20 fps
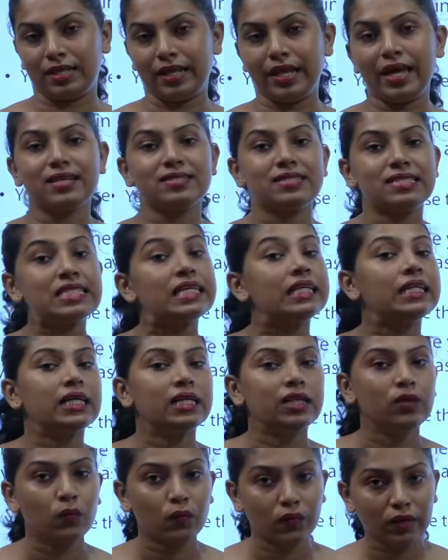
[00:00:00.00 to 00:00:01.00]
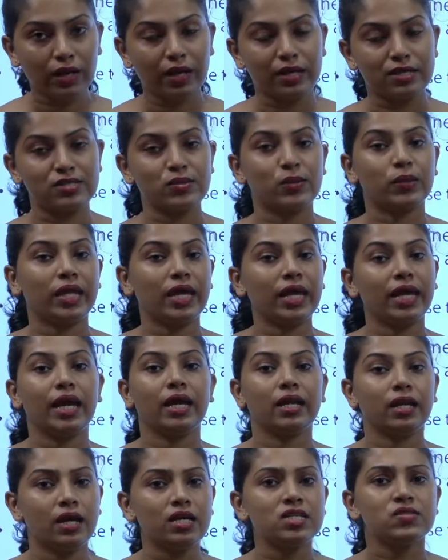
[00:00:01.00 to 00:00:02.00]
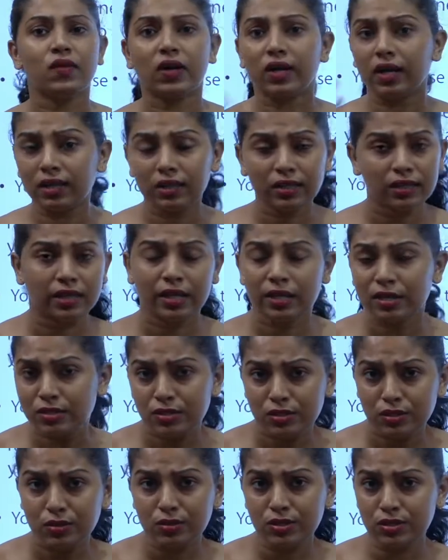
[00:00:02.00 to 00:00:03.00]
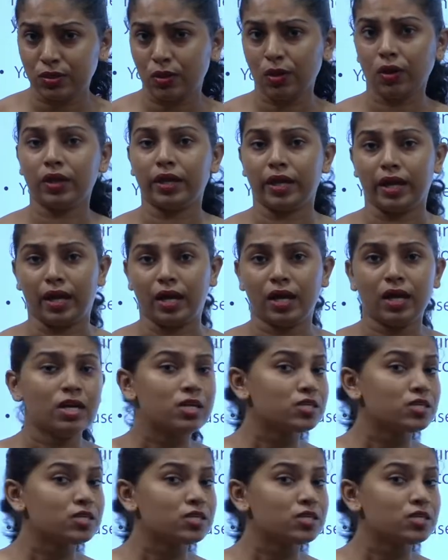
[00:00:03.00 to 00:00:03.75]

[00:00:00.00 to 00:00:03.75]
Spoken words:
They are still in the village. So they can ask, what are the things you saw there?